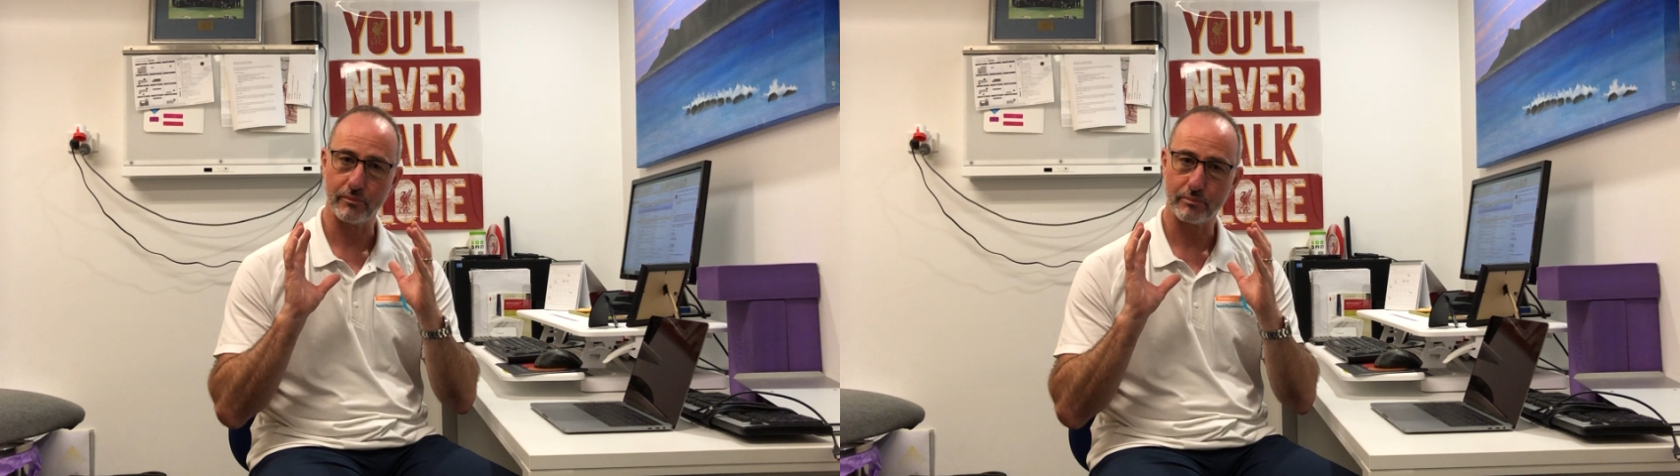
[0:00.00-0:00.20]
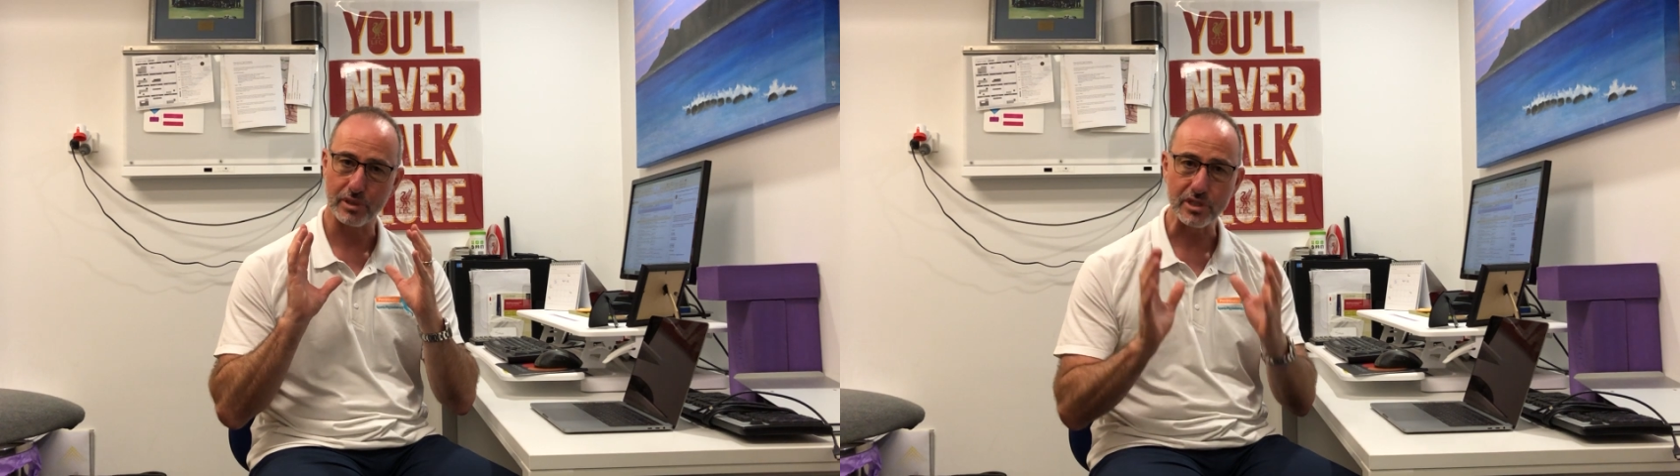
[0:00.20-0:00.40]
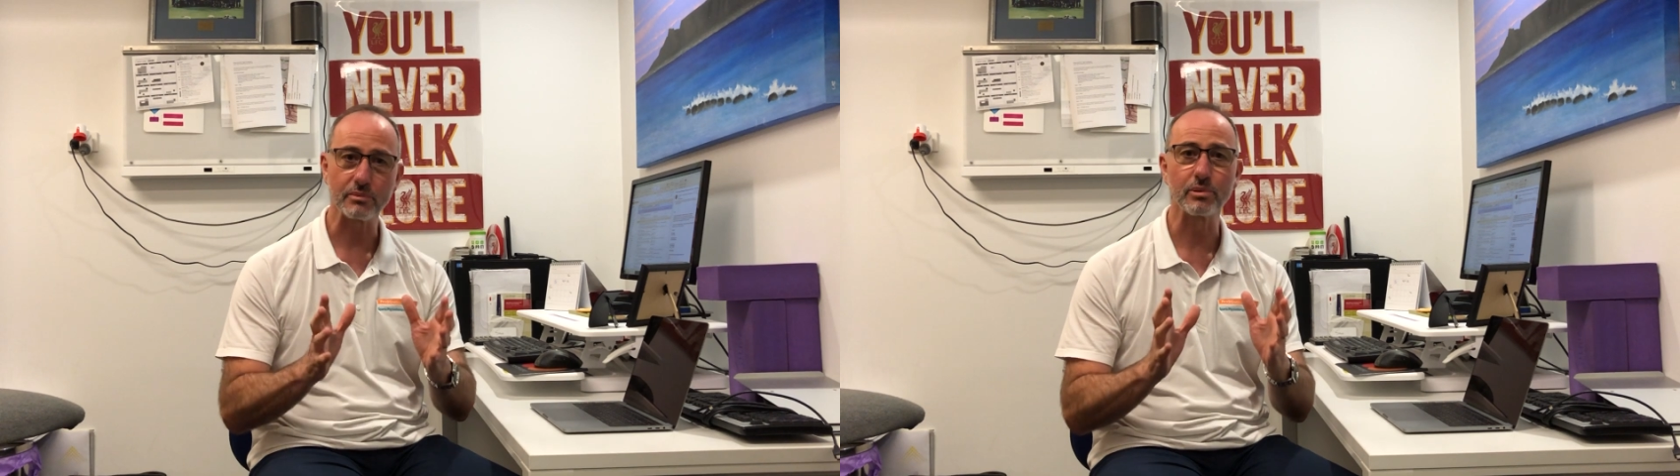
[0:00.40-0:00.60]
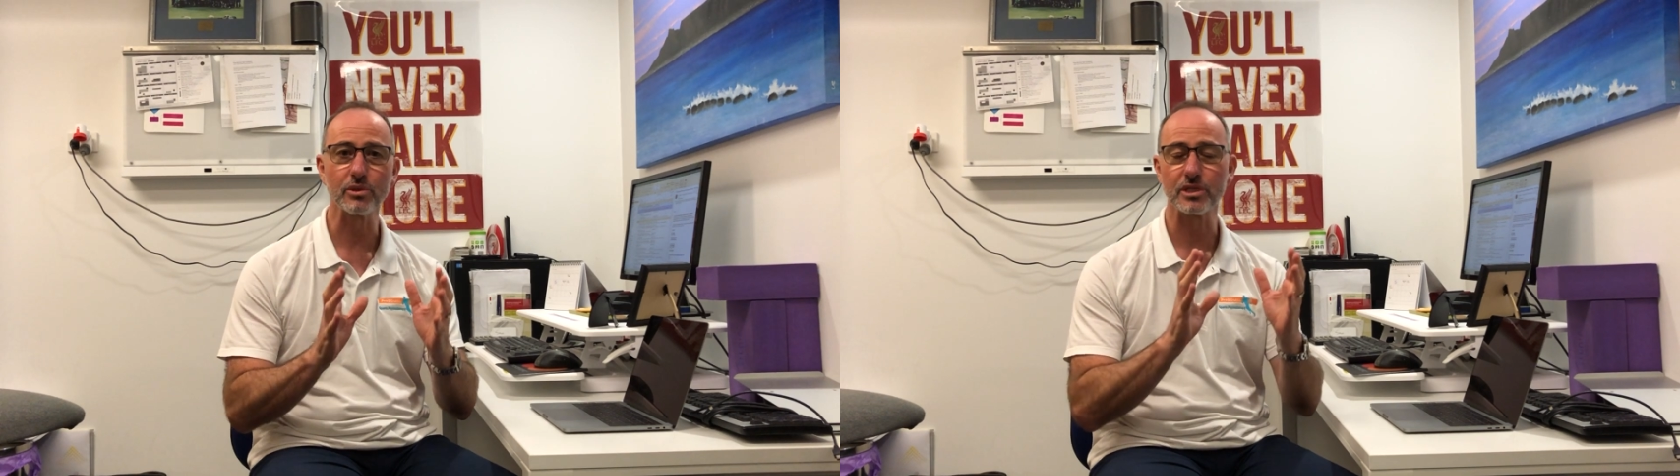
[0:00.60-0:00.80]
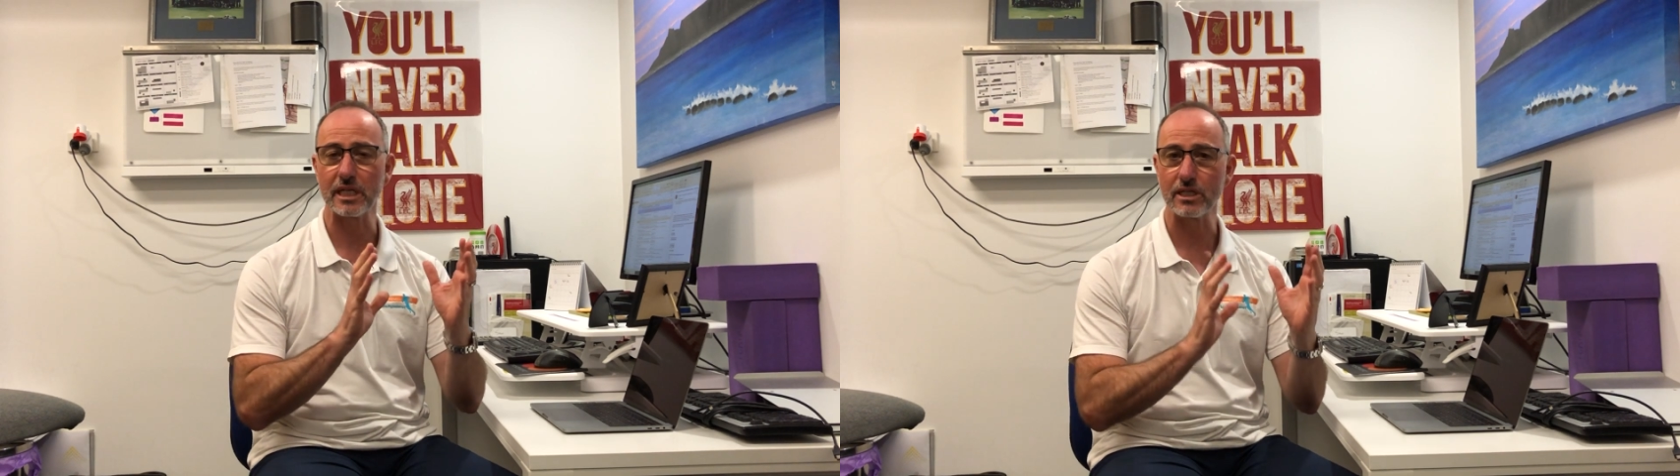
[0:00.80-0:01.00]

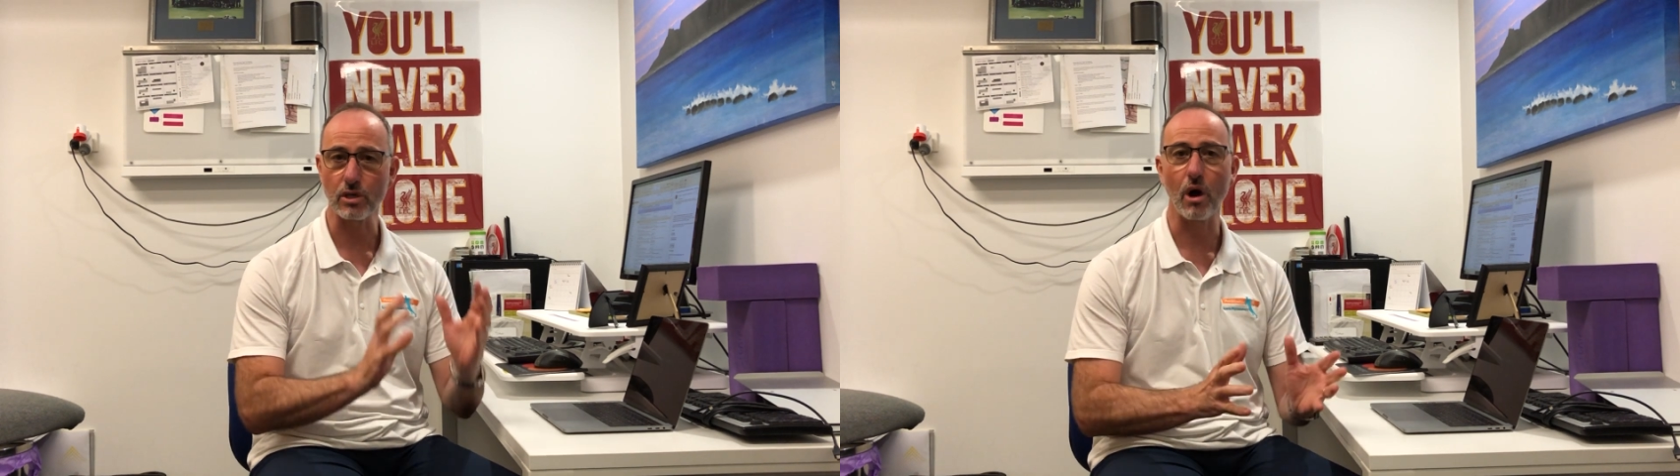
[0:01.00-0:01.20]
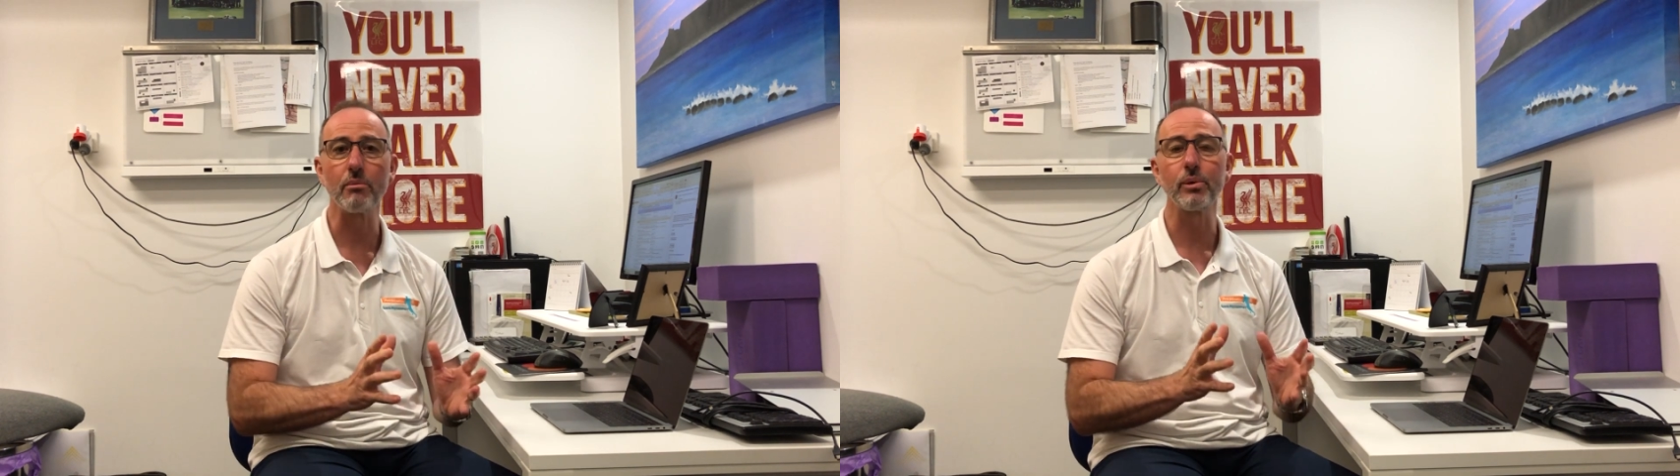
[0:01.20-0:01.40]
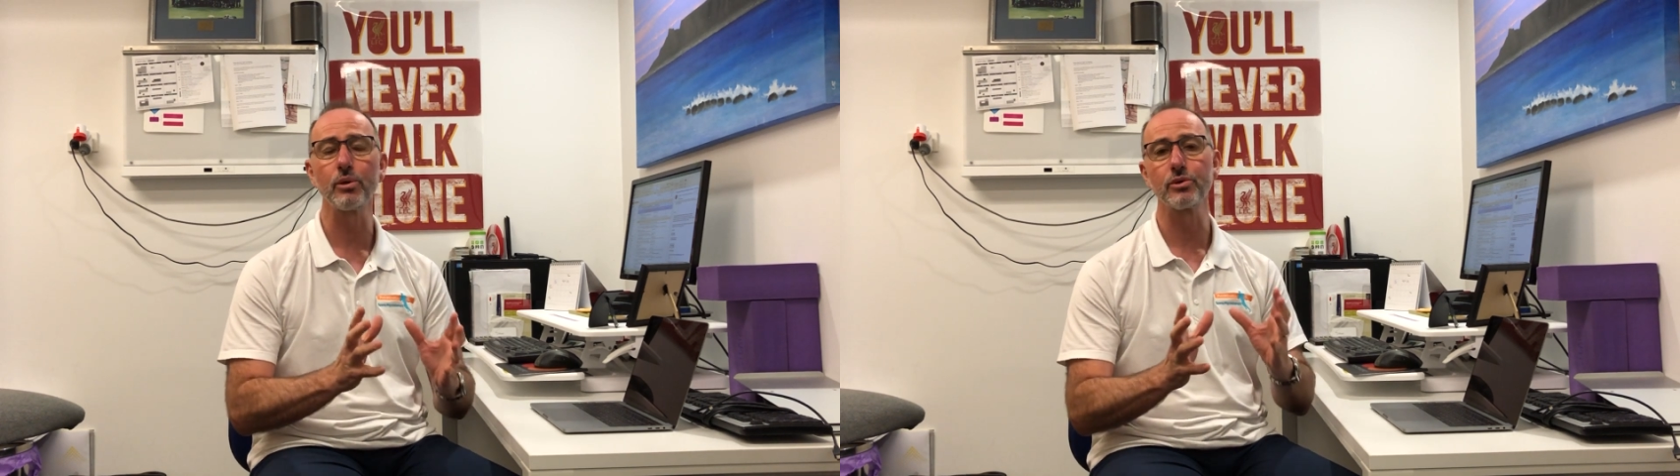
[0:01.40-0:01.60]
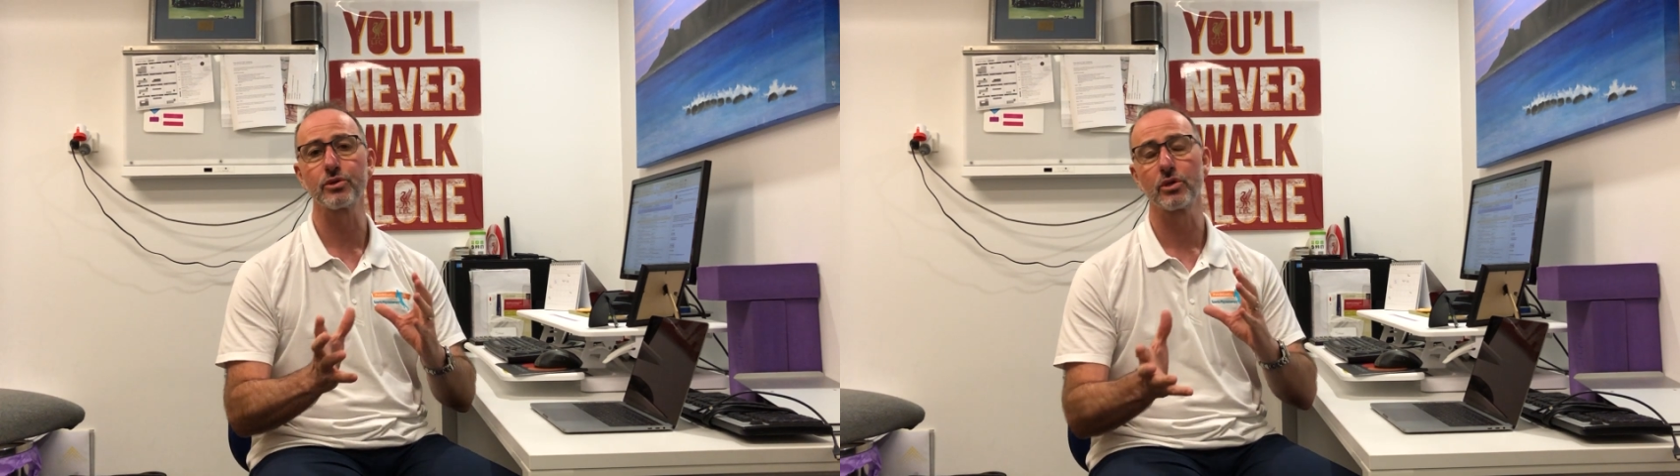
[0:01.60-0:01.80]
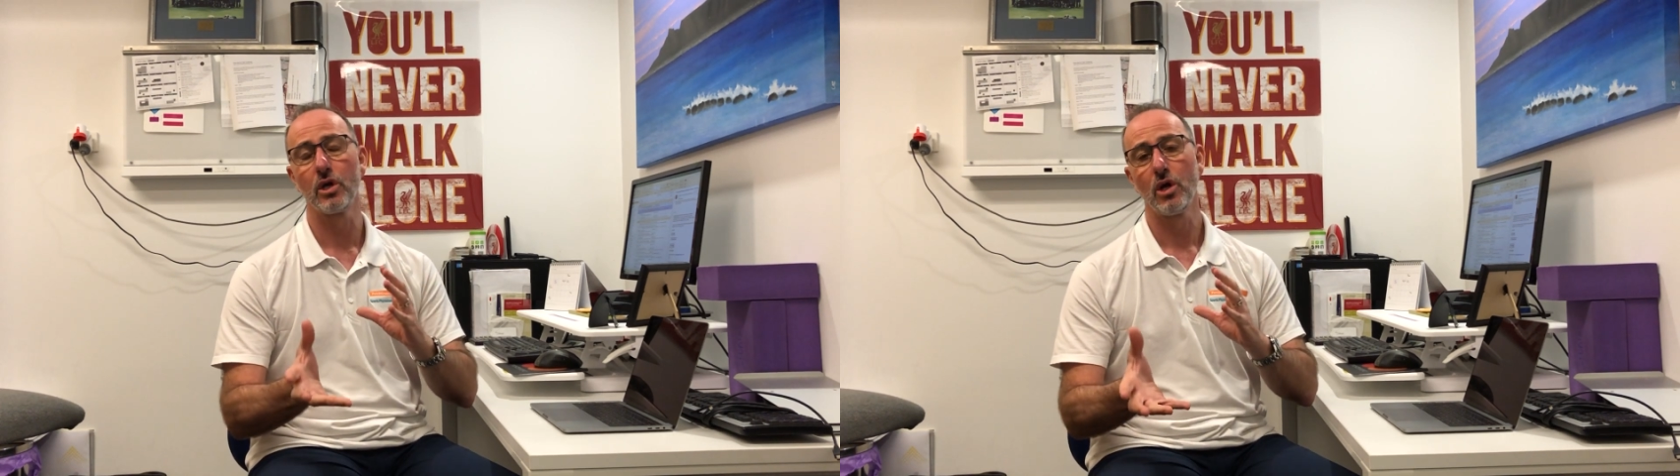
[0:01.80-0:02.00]
principles and examples